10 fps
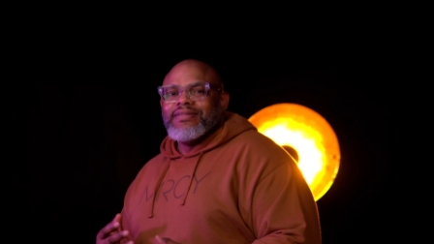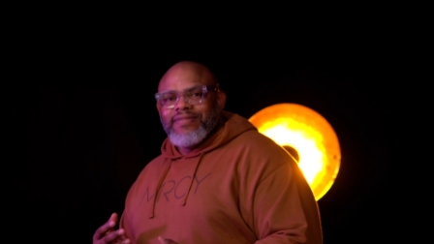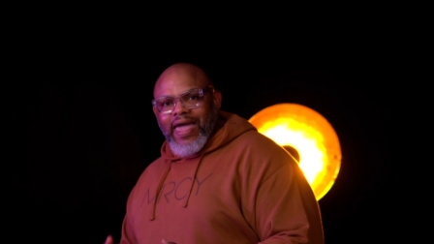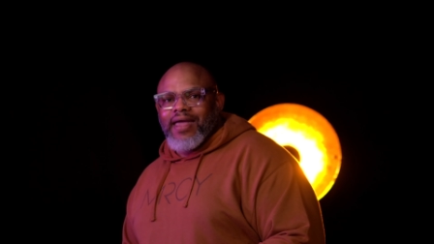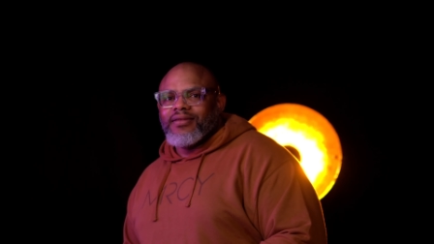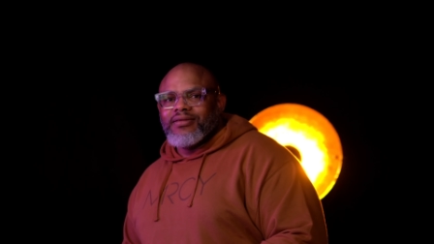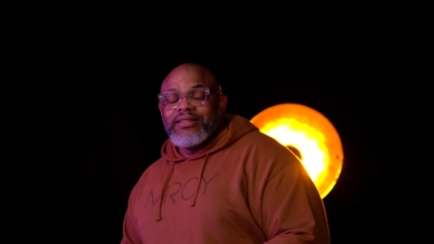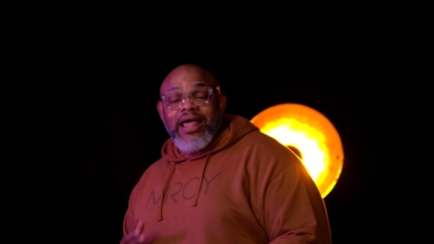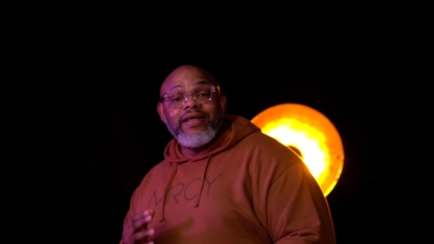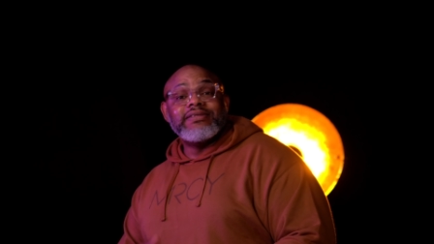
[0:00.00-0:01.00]
Then
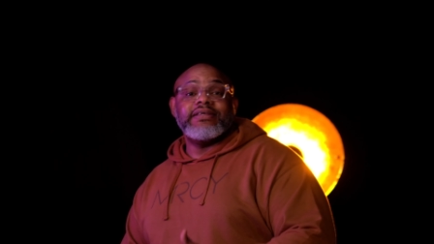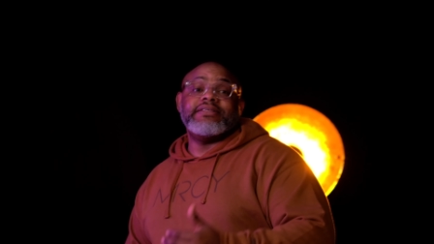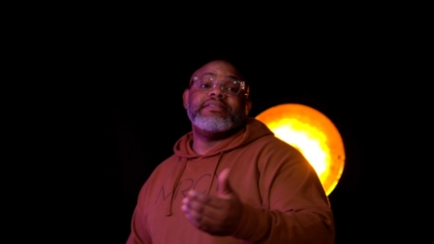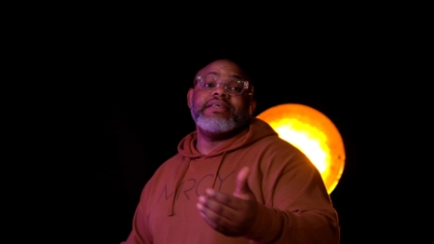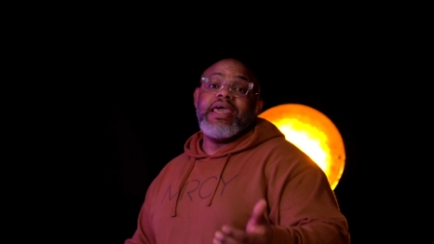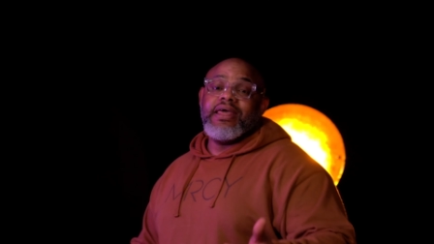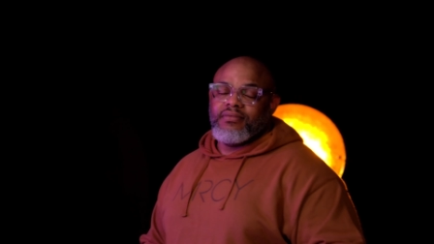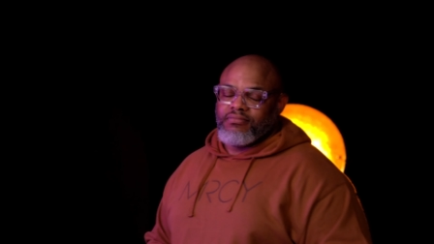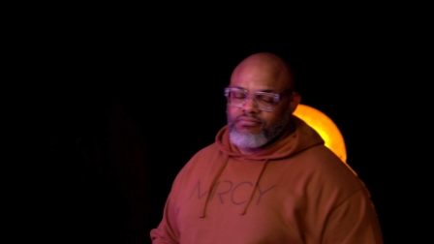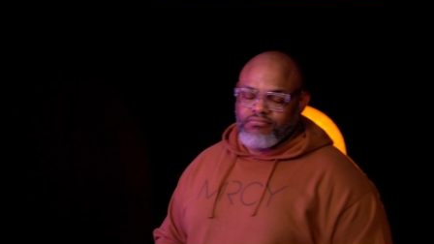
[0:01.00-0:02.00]
there is a sin,
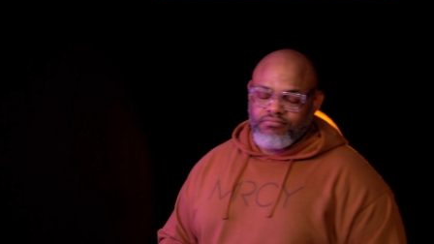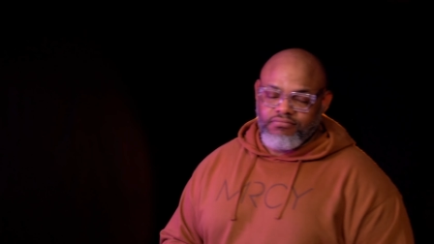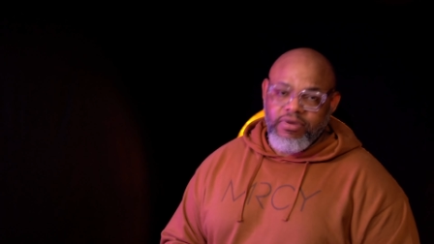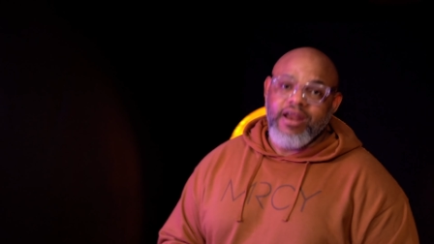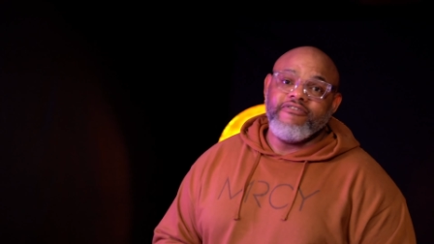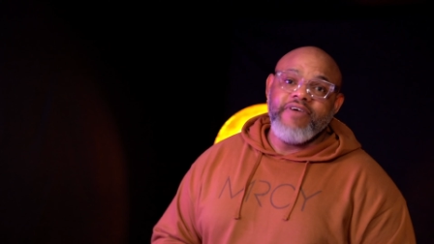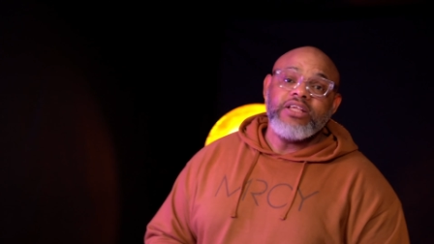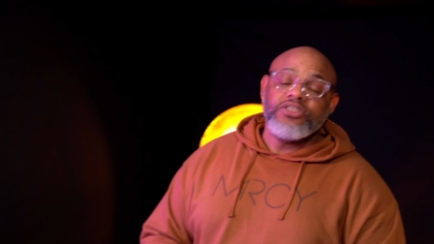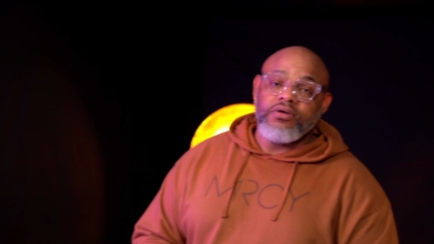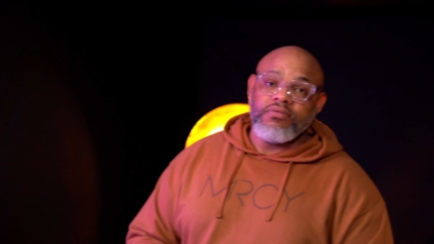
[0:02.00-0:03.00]

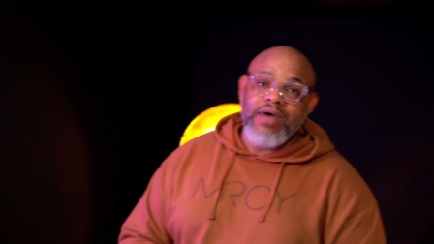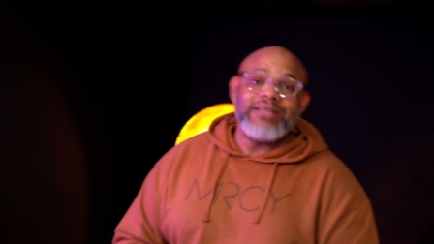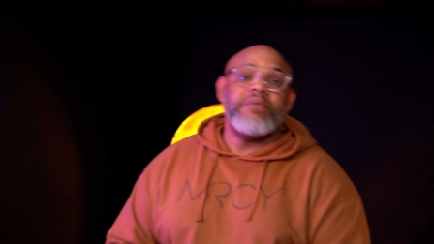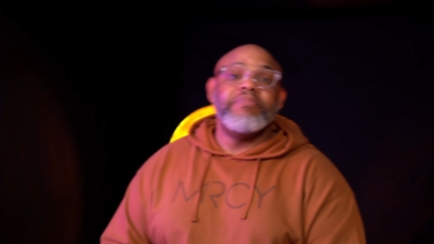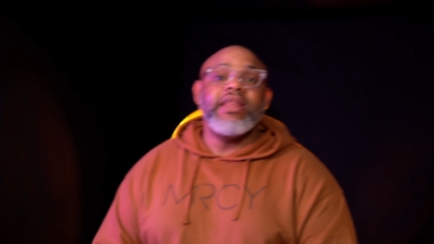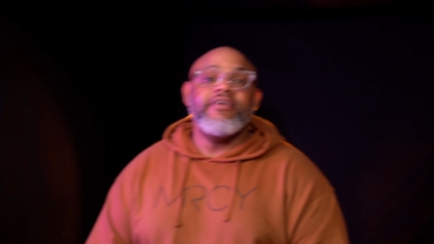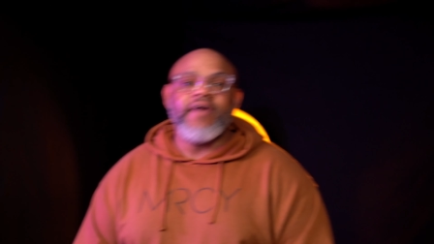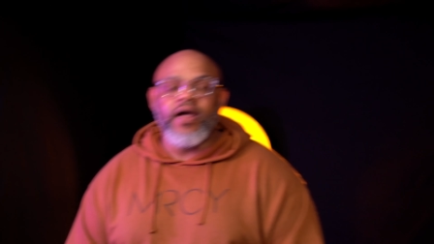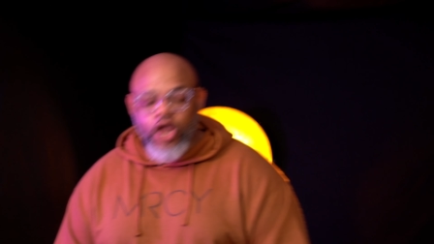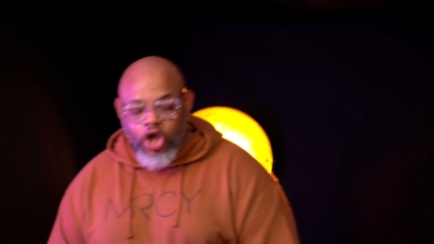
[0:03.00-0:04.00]
peradventure, as a
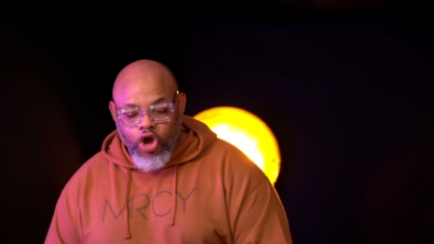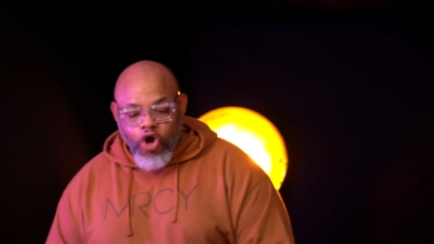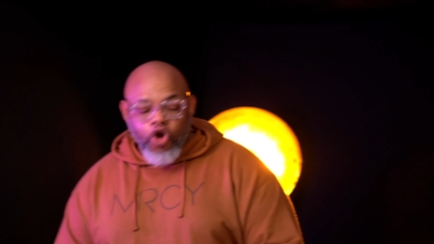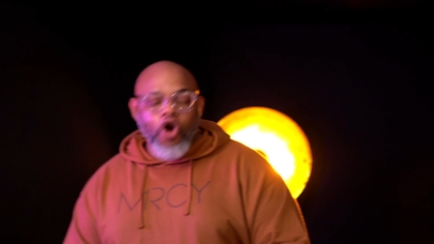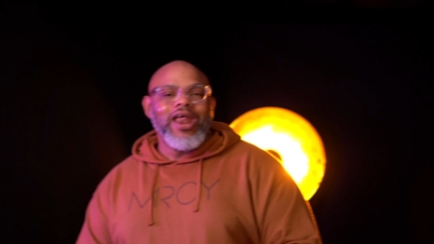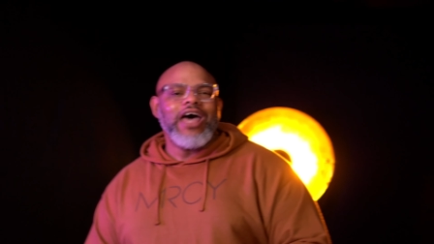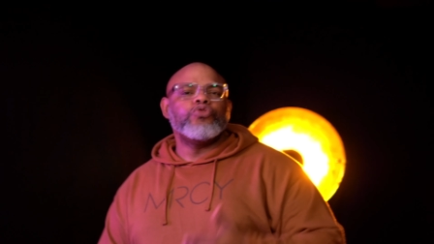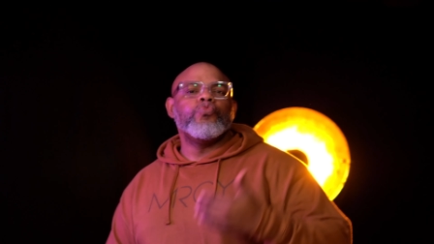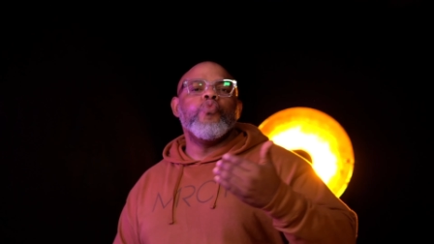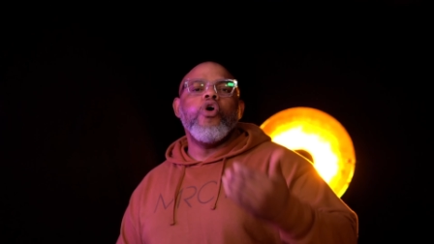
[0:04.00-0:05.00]
believer, God
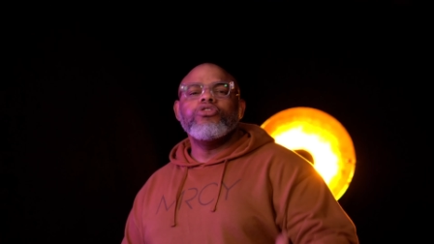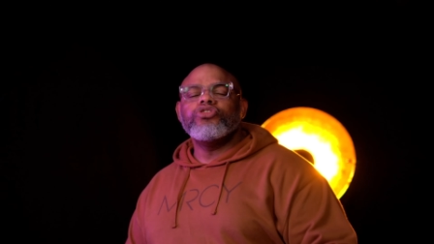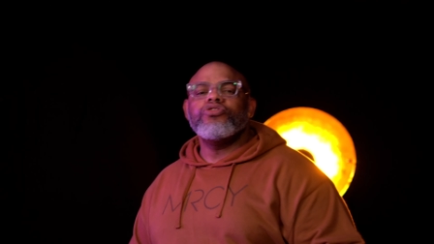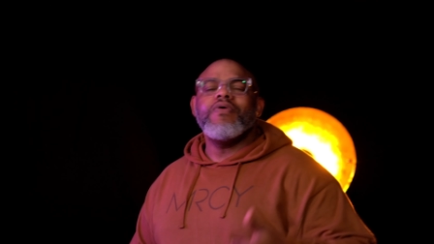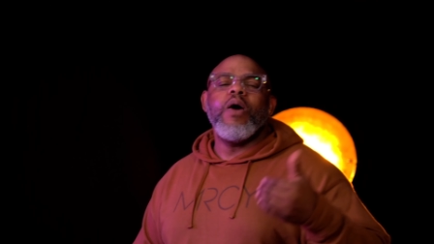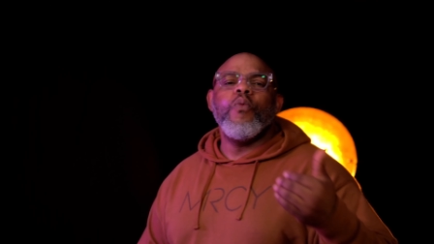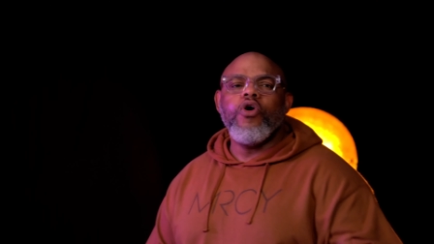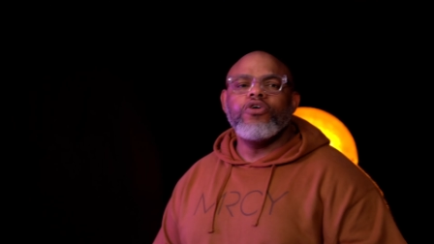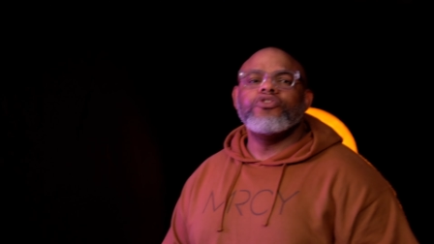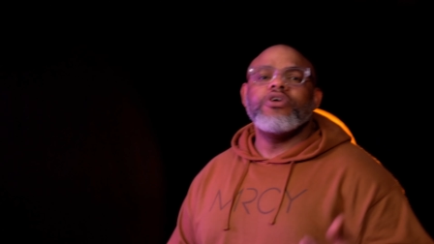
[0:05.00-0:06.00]
has warned you and
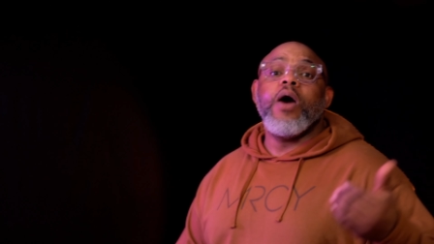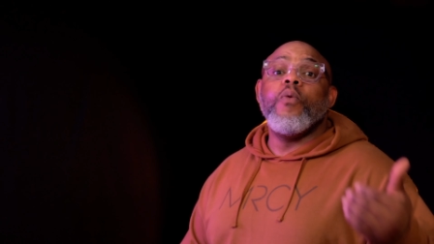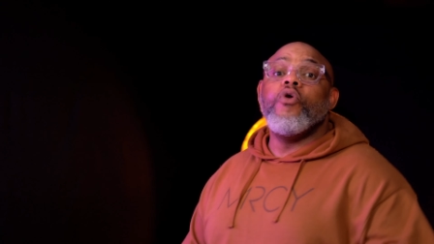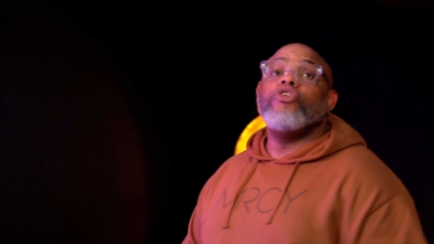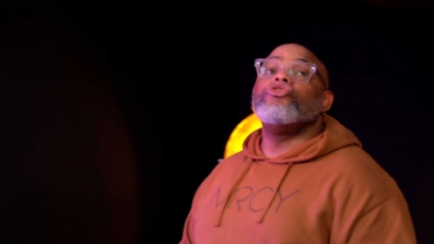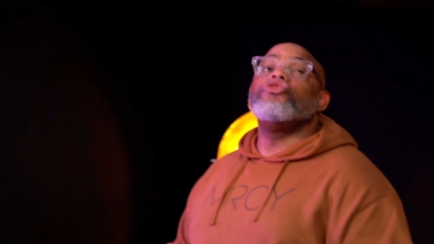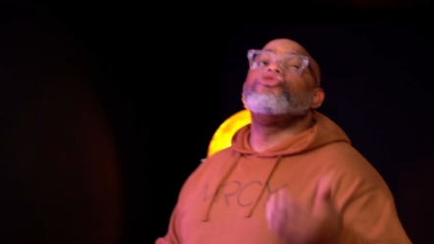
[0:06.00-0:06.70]
warned you and warned you